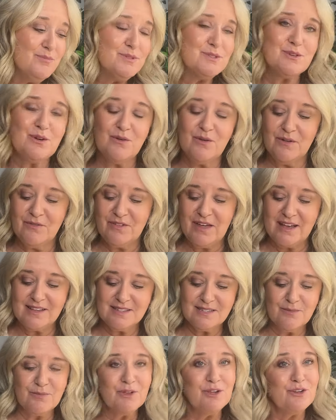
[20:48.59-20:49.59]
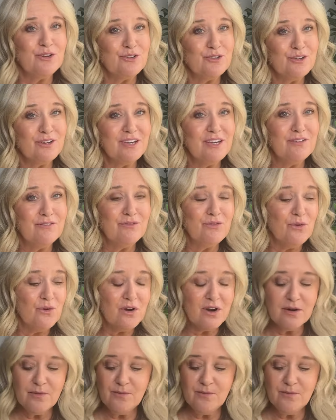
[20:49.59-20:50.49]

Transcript: So if that's something you're looking for.